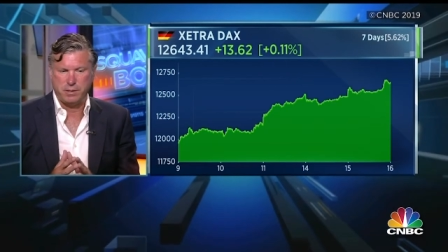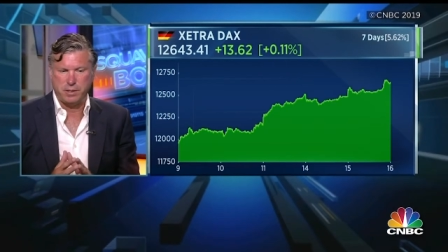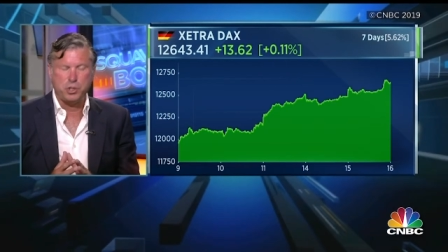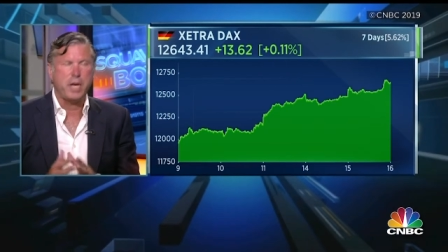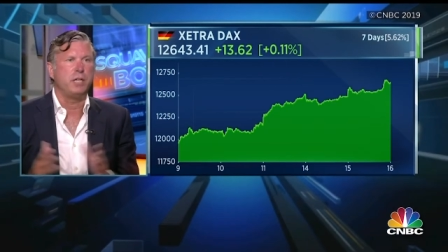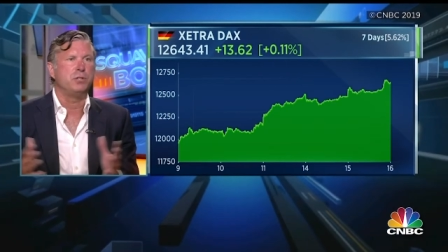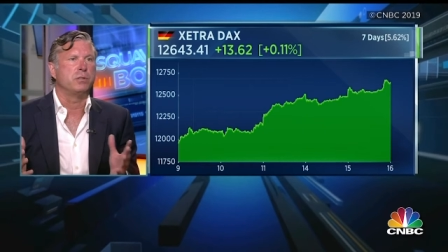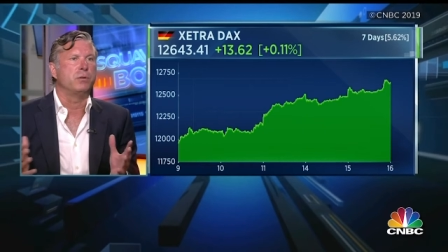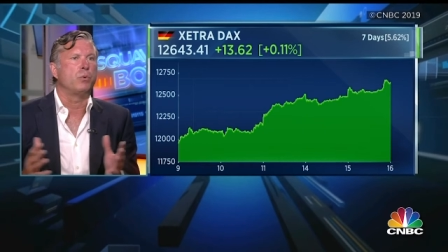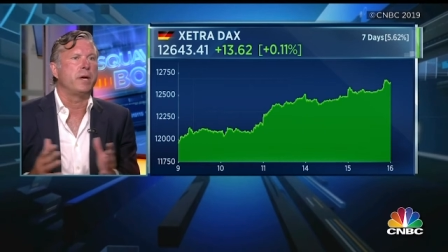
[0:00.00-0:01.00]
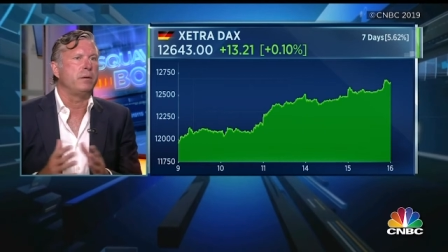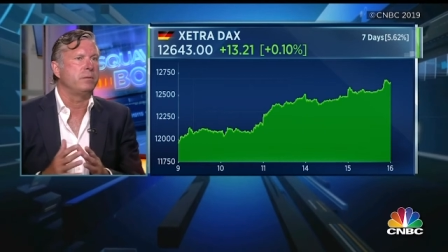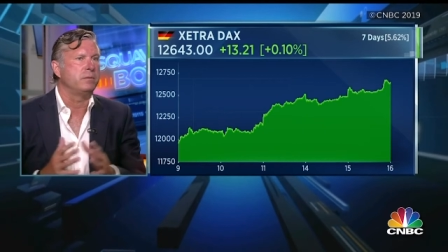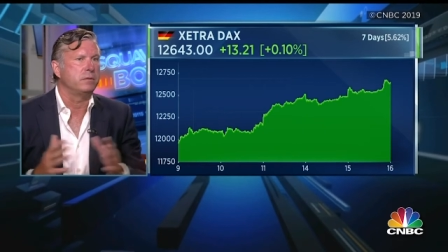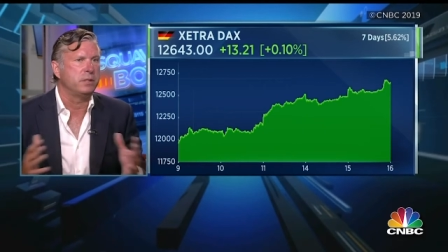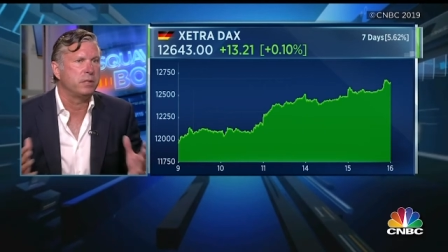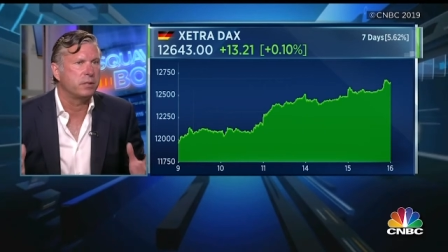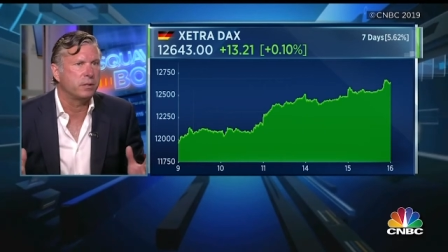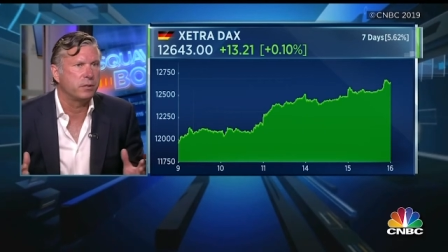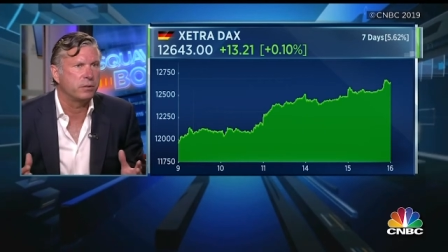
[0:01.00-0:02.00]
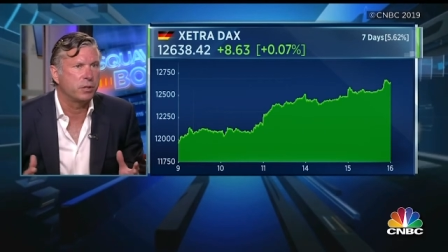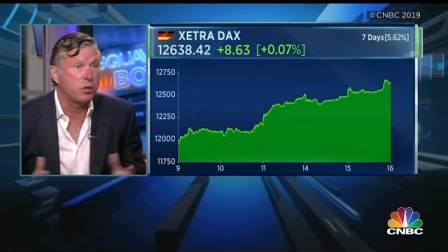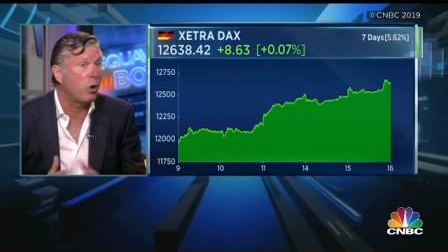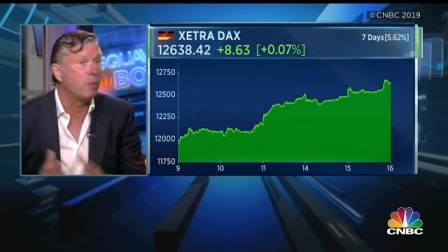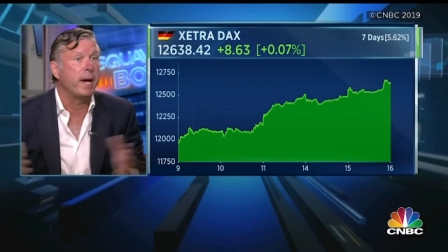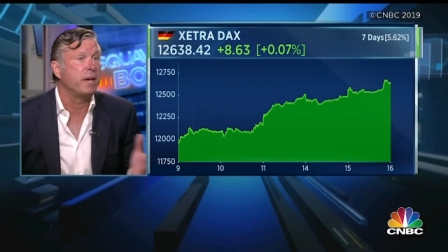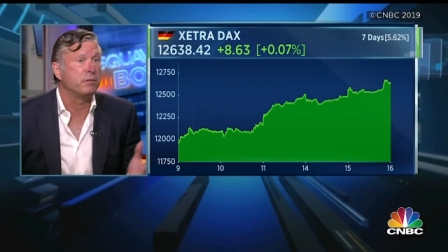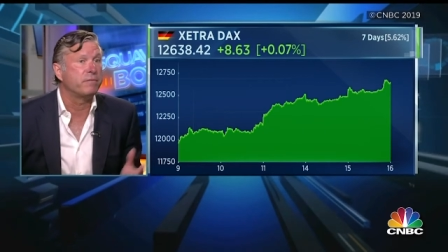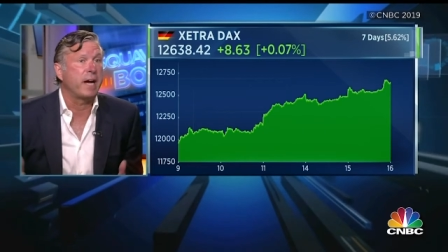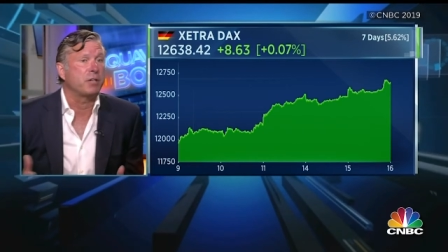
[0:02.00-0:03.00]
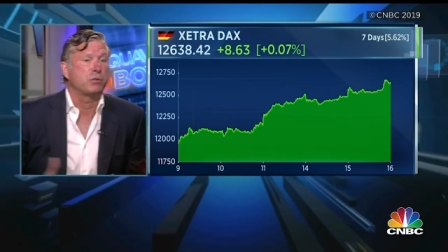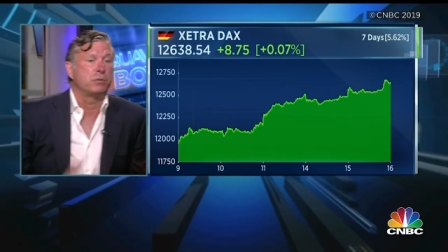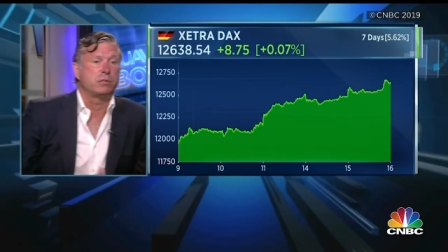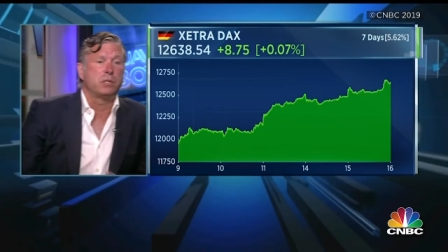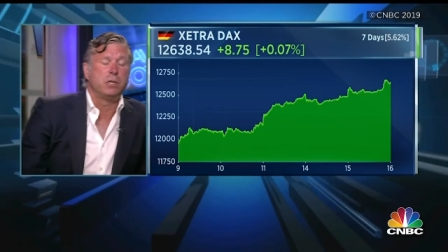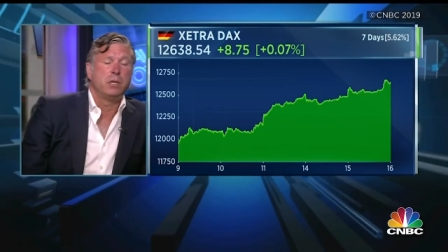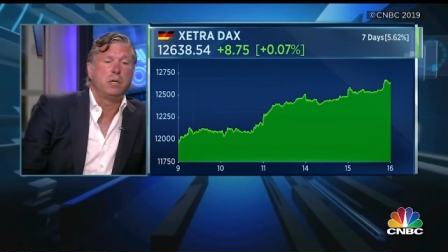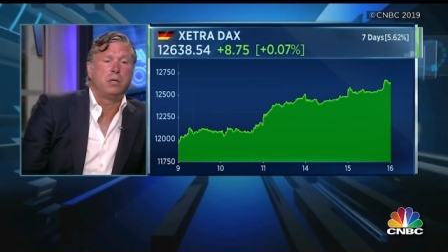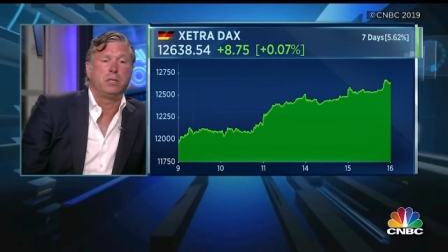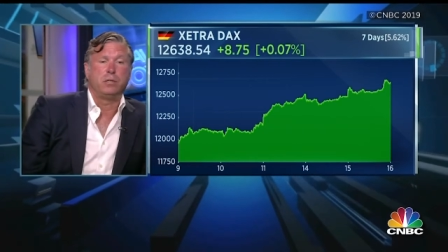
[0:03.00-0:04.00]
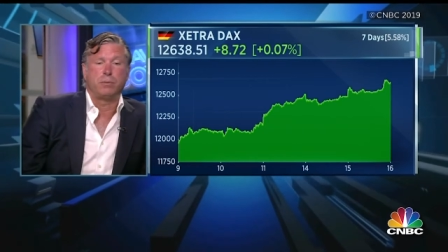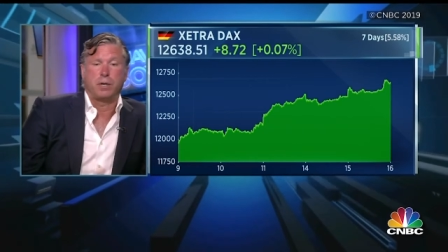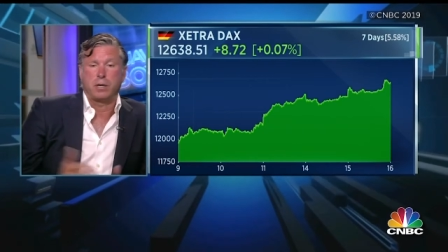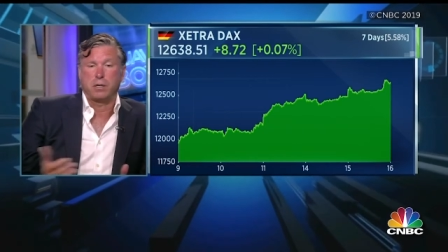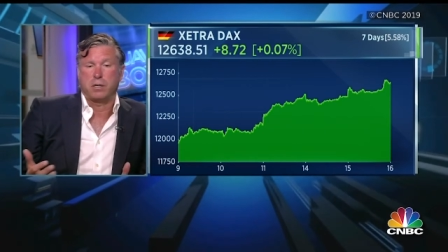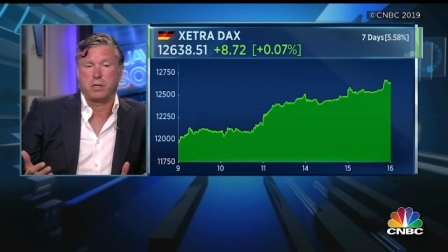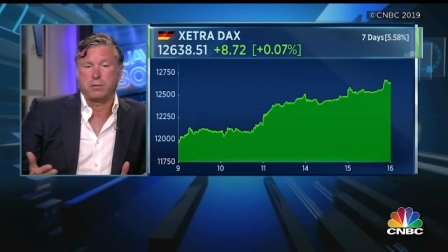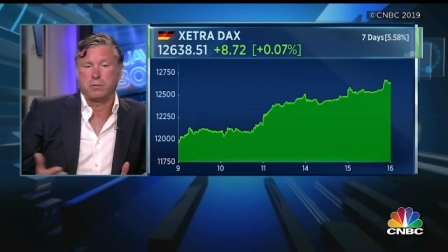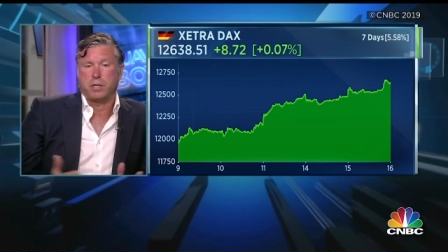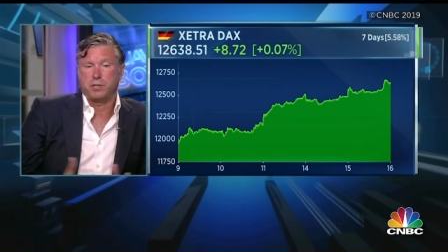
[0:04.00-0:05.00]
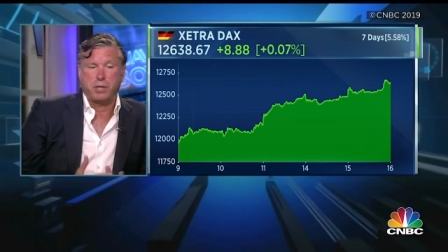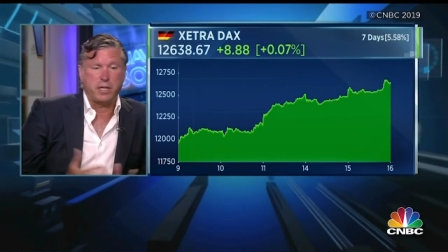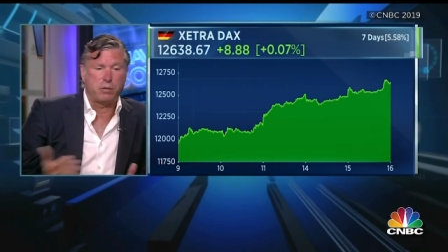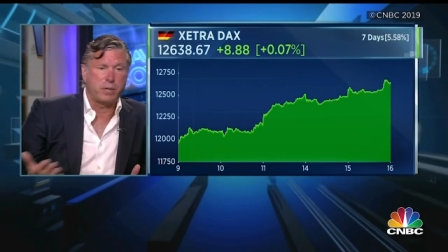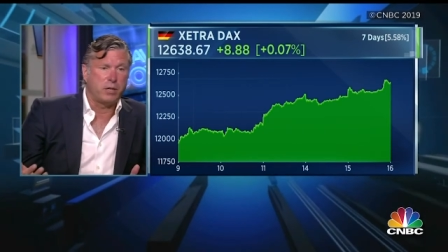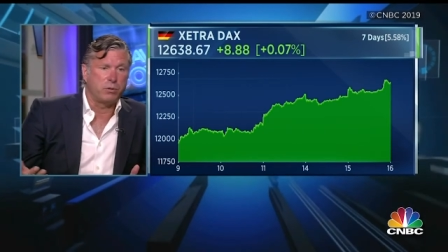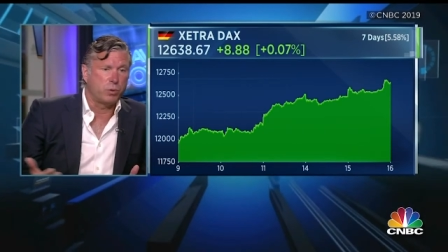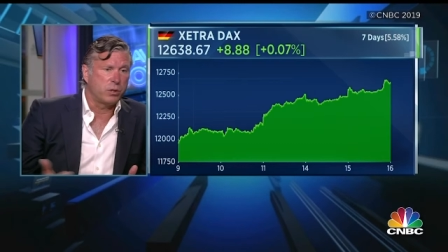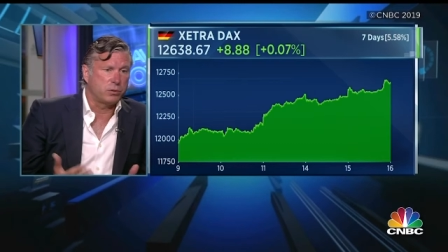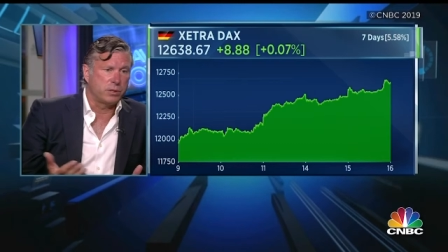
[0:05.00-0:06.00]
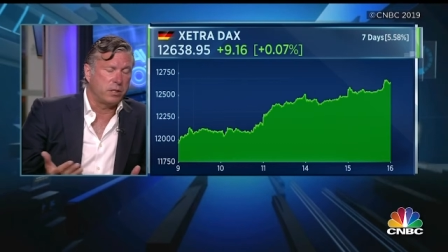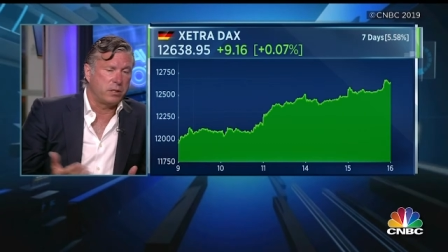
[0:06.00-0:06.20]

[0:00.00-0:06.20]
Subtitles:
change in the way the car manufacturers are trading around the world.